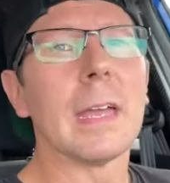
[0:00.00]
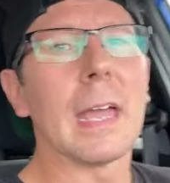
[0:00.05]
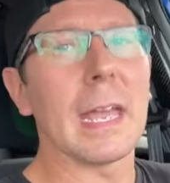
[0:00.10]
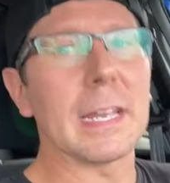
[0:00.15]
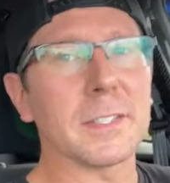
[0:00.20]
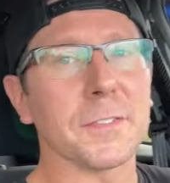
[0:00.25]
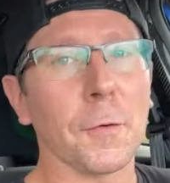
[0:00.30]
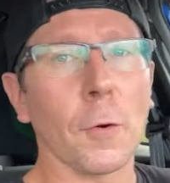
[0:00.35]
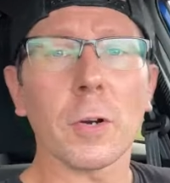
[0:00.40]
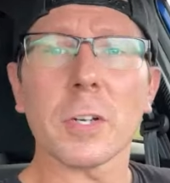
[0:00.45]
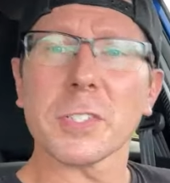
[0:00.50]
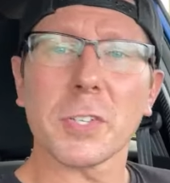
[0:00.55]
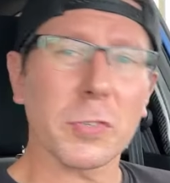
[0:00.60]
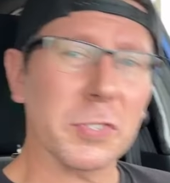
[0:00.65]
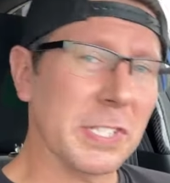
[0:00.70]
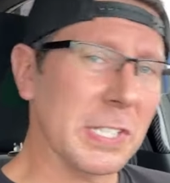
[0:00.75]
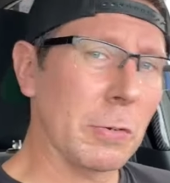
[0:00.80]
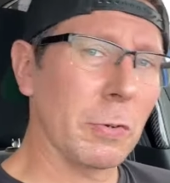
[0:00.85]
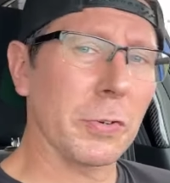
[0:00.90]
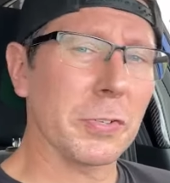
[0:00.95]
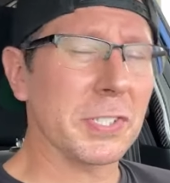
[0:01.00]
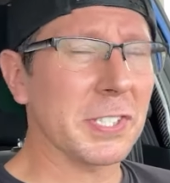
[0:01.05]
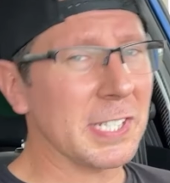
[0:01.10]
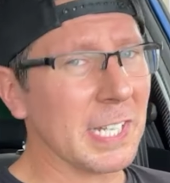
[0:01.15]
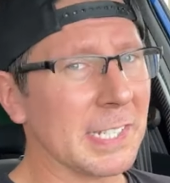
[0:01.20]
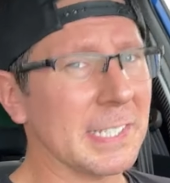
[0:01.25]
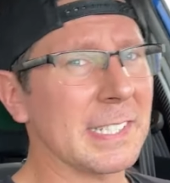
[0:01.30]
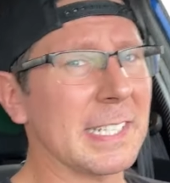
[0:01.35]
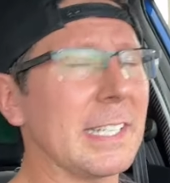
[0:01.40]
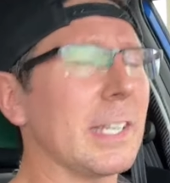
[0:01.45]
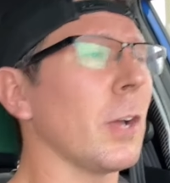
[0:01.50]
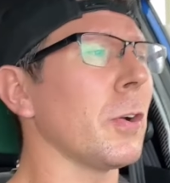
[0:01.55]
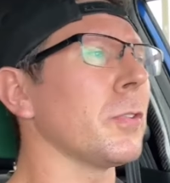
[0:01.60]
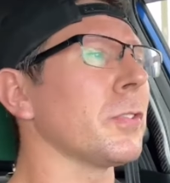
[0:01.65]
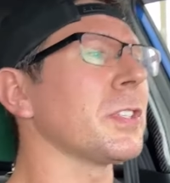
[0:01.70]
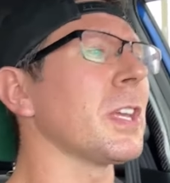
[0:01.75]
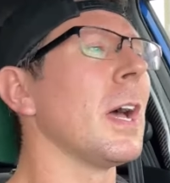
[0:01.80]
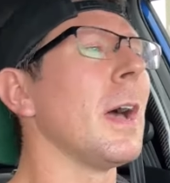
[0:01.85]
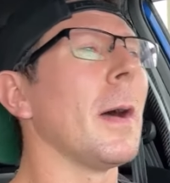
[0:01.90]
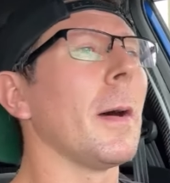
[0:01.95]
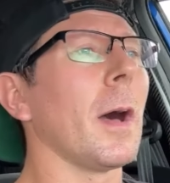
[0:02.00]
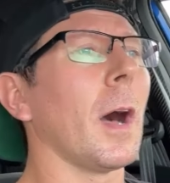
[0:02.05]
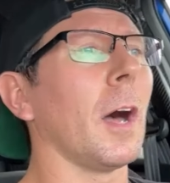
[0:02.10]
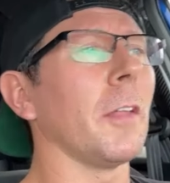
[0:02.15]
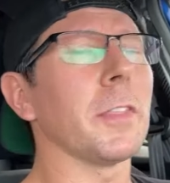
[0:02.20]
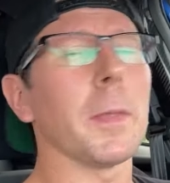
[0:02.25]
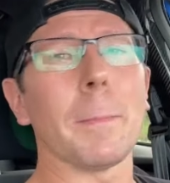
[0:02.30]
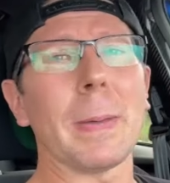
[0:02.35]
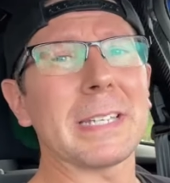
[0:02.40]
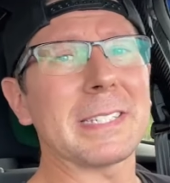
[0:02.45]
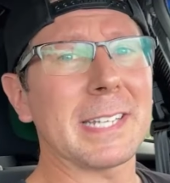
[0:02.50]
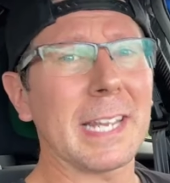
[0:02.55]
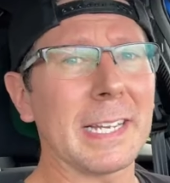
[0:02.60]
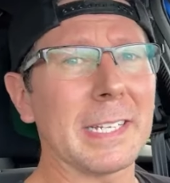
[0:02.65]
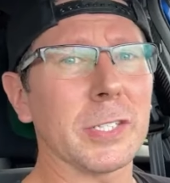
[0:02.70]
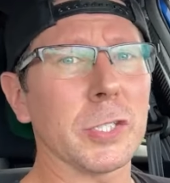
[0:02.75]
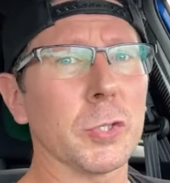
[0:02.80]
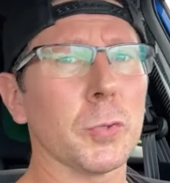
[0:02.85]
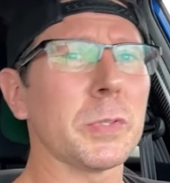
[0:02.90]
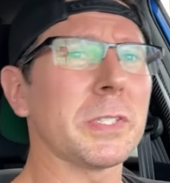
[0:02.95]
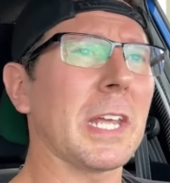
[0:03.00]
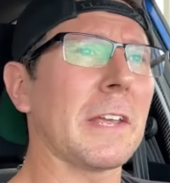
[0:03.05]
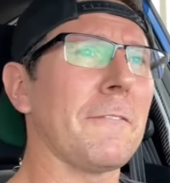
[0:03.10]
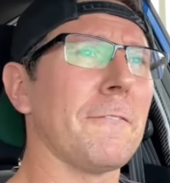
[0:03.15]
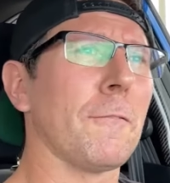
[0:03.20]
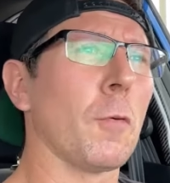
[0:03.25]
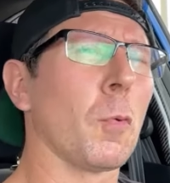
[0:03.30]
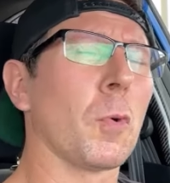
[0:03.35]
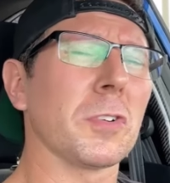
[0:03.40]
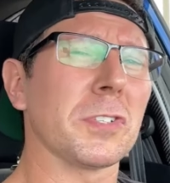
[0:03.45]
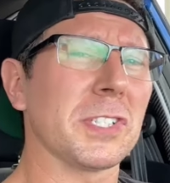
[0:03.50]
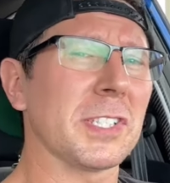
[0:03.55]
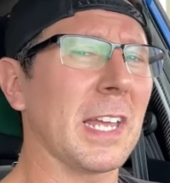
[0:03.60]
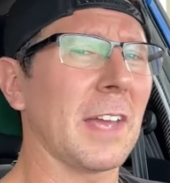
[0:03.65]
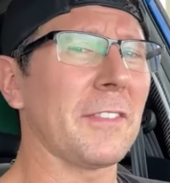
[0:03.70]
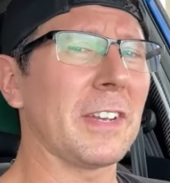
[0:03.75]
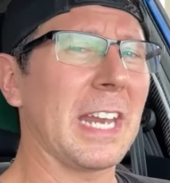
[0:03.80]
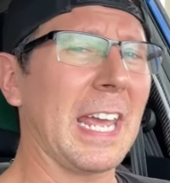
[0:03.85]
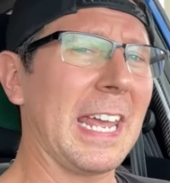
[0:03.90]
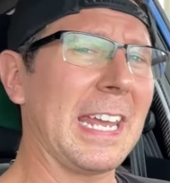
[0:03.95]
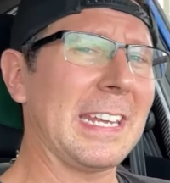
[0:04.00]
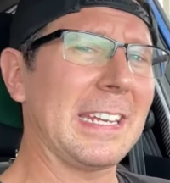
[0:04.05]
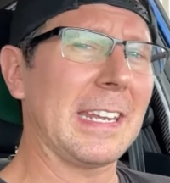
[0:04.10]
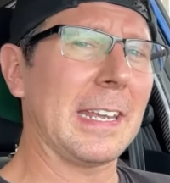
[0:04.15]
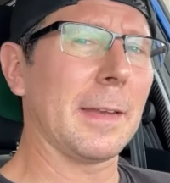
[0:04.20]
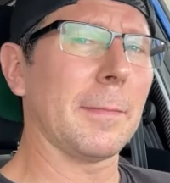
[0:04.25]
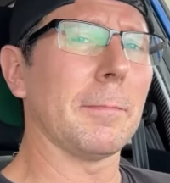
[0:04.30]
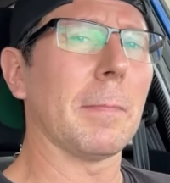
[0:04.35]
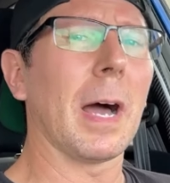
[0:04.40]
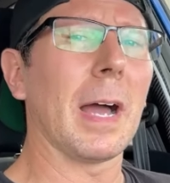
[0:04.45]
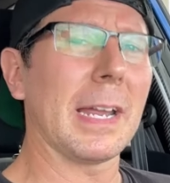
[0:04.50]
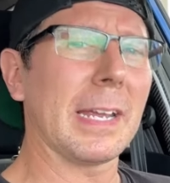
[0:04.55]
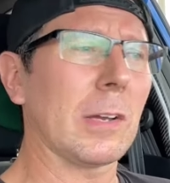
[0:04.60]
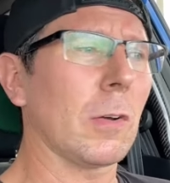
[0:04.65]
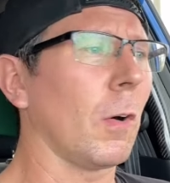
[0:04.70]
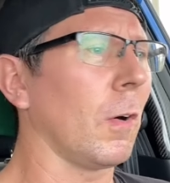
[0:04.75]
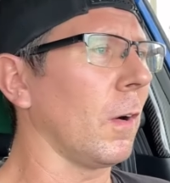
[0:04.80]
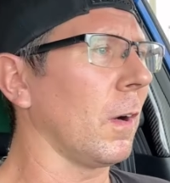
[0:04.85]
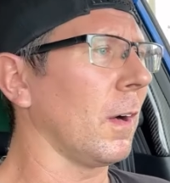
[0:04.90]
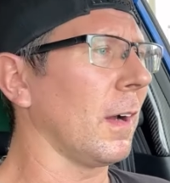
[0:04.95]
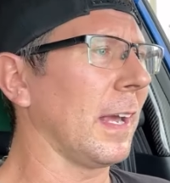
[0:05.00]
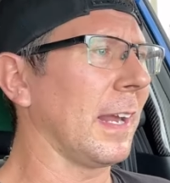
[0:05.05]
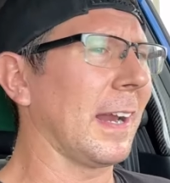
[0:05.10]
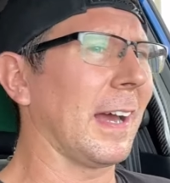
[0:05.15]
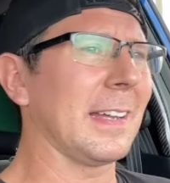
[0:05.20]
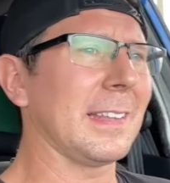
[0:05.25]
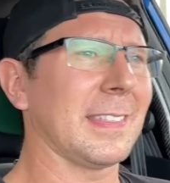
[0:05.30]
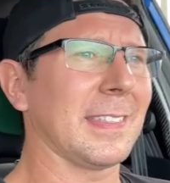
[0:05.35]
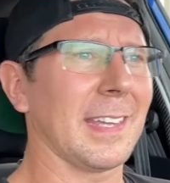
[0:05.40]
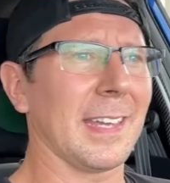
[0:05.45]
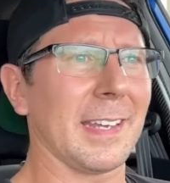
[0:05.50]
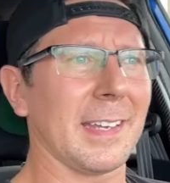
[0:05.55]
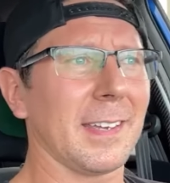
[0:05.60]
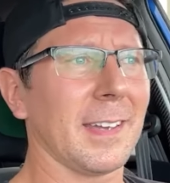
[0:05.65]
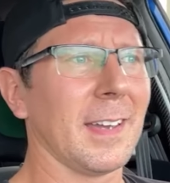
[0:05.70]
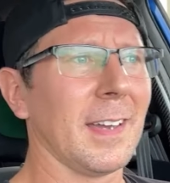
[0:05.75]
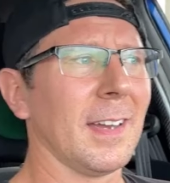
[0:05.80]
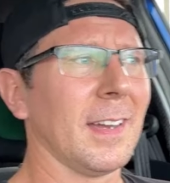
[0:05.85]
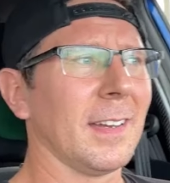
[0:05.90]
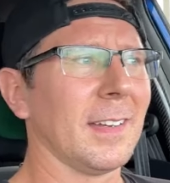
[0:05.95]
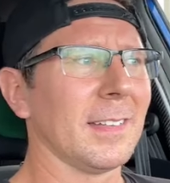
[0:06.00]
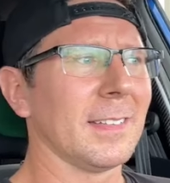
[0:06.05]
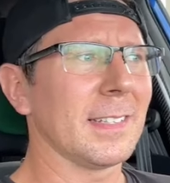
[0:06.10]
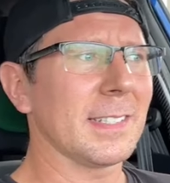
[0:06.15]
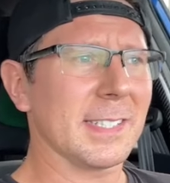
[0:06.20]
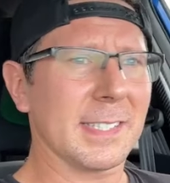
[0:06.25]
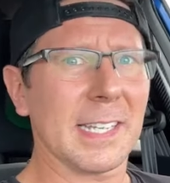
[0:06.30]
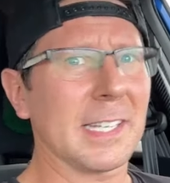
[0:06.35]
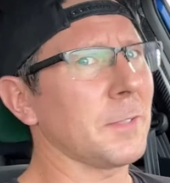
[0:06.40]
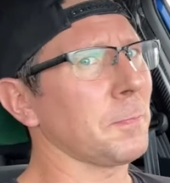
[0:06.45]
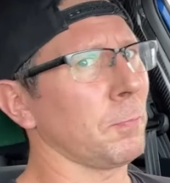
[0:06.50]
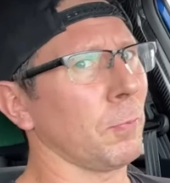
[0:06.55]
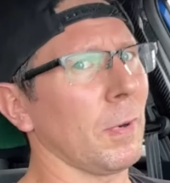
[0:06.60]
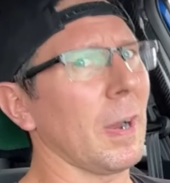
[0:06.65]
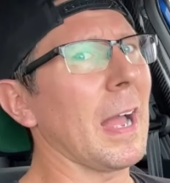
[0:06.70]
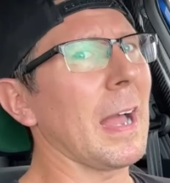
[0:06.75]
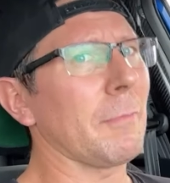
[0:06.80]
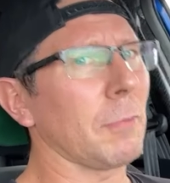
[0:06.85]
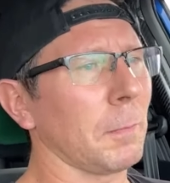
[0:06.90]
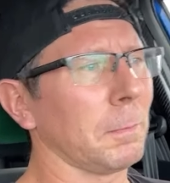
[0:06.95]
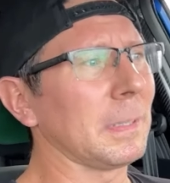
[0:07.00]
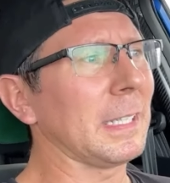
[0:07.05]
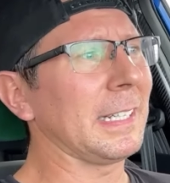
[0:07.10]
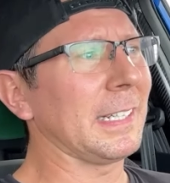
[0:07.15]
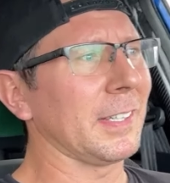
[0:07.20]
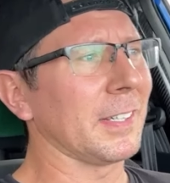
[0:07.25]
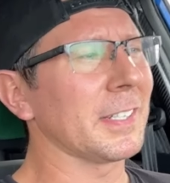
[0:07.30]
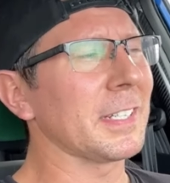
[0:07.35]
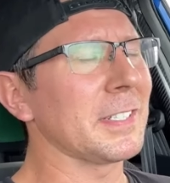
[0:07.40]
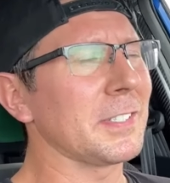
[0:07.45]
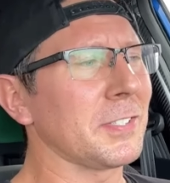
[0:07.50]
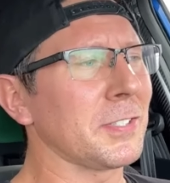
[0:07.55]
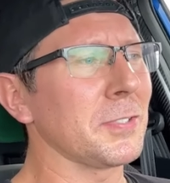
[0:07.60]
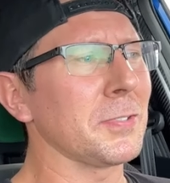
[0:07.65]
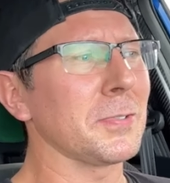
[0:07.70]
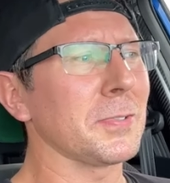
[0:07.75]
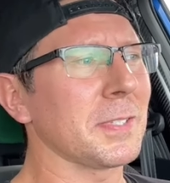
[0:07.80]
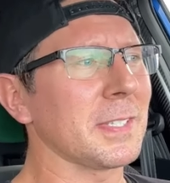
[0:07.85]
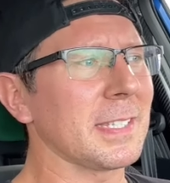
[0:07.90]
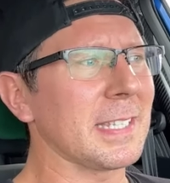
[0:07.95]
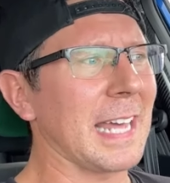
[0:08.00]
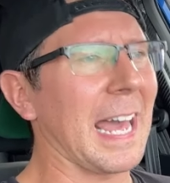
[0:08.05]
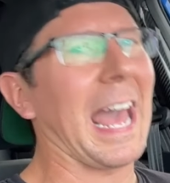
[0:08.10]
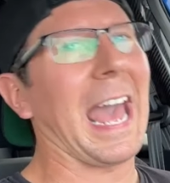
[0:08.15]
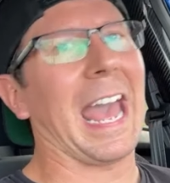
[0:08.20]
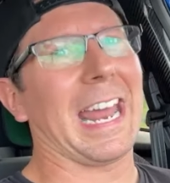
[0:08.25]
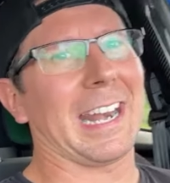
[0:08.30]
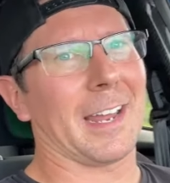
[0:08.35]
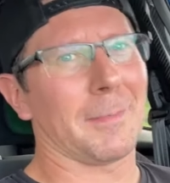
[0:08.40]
As far as our 0 to 60 goes, the best I could do was a 4.78 in my car, and I think this thing's probably gonna do that.